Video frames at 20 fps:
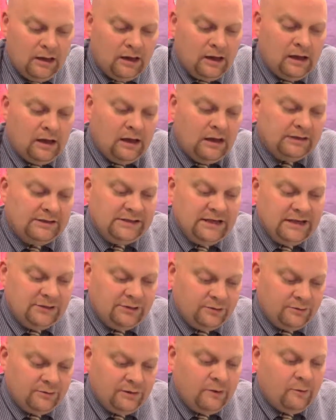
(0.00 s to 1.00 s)
a
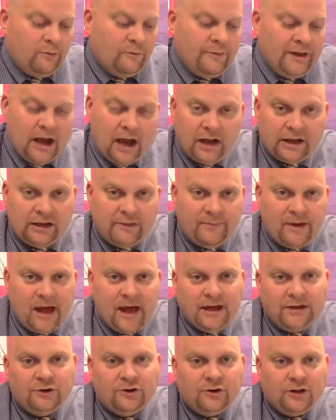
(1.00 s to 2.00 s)
teacher that will be
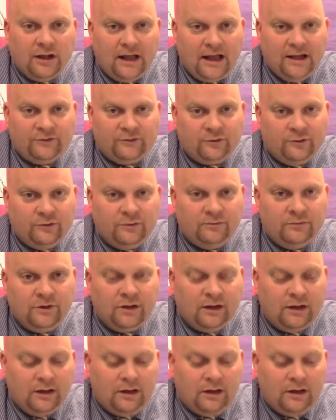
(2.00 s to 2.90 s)
occupying your classroom